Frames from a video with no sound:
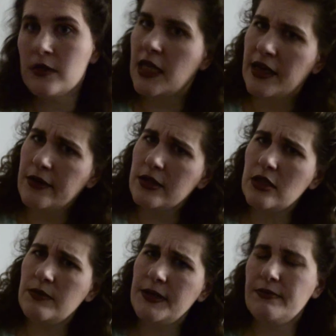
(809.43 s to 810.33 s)
They are a
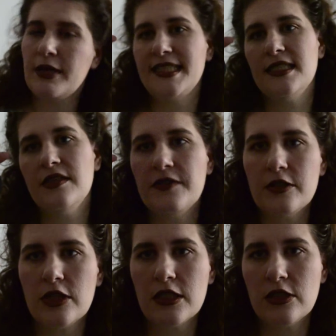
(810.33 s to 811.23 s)
little bit pricey for
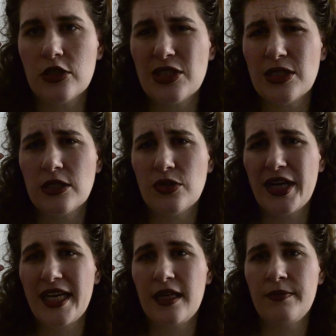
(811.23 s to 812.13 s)
a drugstore
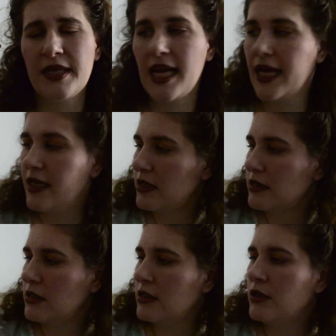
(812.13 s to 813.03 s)
item, but
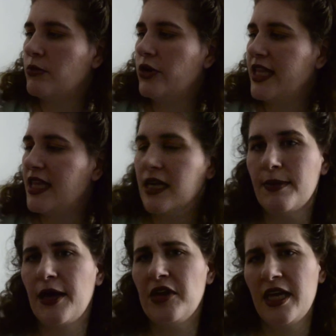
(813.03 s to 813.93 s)
the more I think
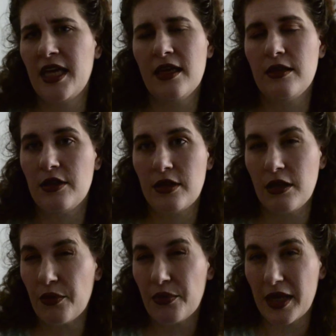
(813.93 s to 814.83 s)
about it,
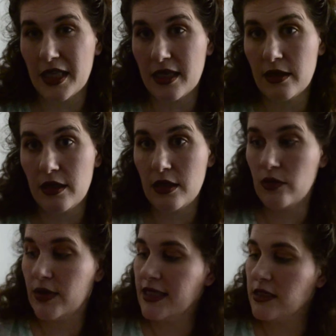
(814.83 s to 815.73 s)
they're really,
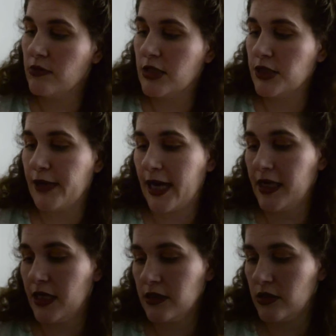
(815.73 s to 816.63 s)
you get so much
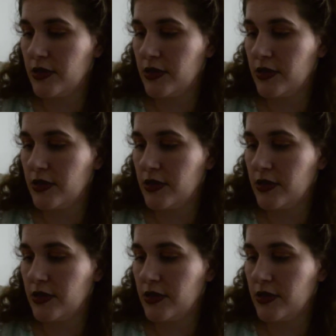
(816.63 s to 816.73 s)
product.